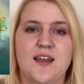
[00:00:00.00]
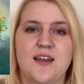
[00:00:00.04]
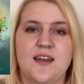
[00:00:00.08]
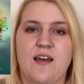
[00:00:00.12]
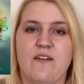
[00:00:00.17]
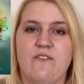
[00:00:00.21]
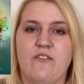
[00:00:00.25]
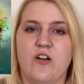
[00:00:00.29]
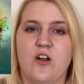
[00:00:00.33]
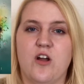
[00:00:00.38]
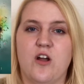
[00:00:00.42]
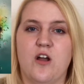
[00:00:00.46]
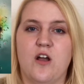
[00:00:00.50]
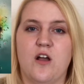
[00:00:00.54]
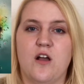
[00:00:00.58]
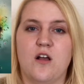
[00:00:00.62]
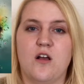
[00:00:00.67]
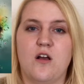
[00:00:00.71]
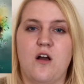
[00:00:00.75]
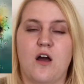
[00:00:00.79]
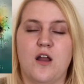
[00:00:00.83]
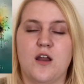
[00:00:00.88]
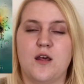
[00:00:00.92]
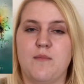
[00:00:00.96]
never
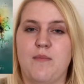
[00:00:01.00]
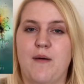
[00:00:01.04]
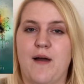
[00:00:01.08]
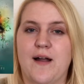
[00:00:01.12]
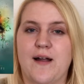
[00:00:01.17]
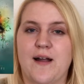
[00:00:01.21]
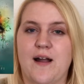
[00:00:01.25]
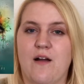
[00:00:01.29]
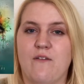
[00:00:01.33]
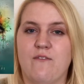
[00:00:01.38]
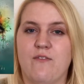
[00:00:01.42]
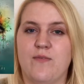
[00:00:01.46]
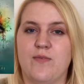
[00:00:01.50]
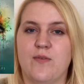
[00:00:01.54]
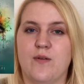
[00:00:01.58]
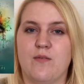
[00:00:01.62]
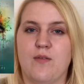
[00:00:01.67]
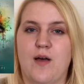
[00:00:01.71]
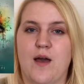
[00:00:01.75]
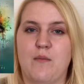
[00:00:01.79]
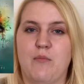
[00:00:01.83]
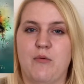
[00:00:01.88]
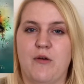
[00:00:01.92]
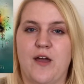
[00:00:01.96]
got it back up from the
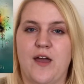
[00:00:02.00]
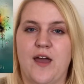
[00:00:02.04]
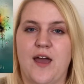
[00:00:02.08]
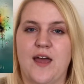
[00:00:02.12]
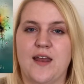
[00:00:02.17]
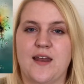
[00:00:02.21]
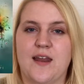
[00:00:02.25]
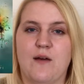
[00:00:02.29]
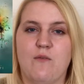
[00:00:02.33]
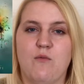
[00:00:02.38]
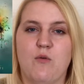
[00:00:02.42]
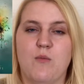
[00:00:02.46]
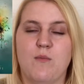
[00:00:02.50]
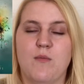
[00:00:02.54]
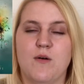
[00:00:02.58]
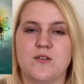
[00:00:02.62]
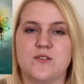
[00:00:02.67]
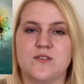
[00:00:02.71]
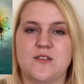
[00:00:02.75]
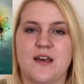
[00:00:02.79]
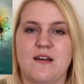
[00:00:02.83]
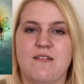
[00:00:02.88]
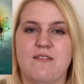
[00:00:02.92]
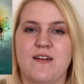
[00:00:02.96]
library, and I will
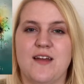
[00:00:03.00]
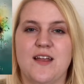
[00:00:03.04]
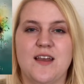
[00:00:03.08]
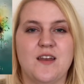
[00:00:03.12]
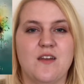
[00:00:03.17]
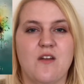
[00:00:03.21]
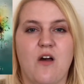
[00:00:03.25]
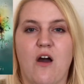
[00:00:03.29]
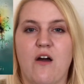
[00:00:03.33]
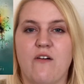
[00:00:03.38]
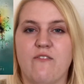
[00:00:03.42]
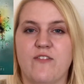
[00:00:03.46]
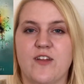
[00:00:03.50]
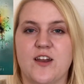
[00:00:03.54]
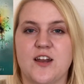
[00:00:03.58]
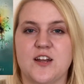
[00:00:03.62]
most likely not